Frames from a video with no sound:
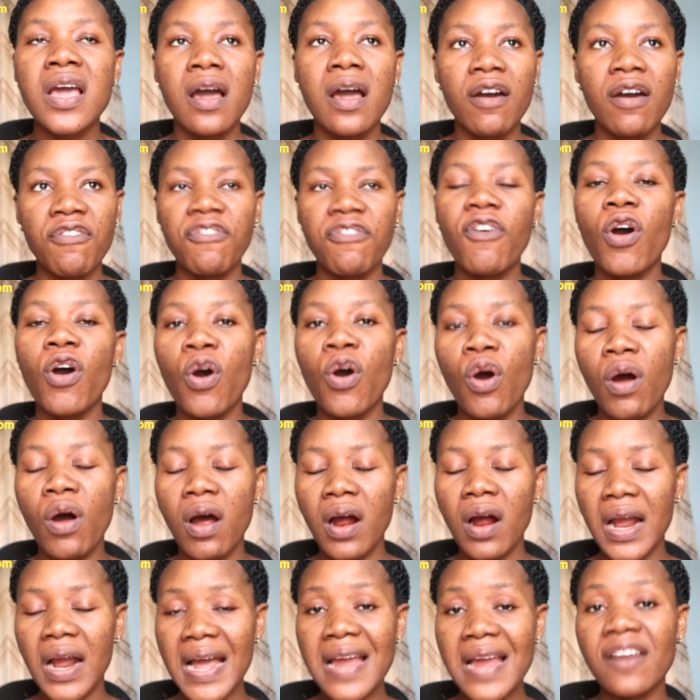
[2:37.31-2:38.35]
for
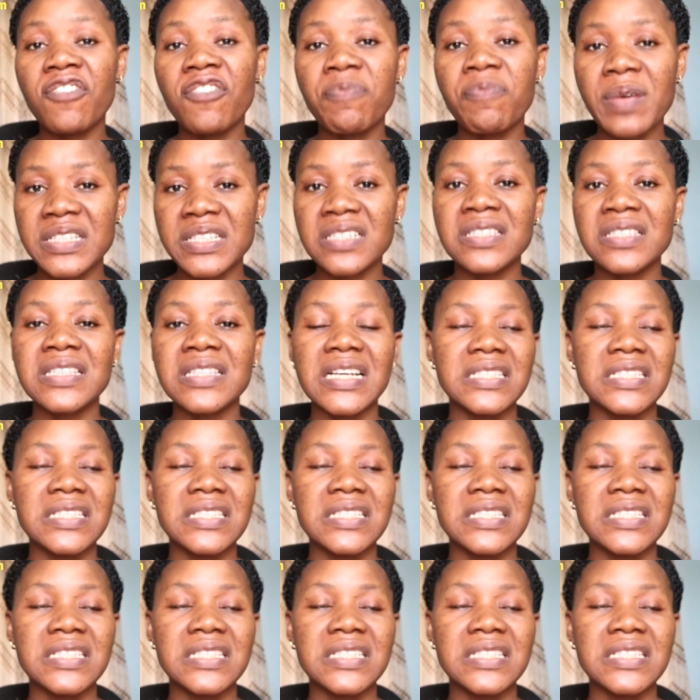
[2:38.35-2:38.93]
a kind of person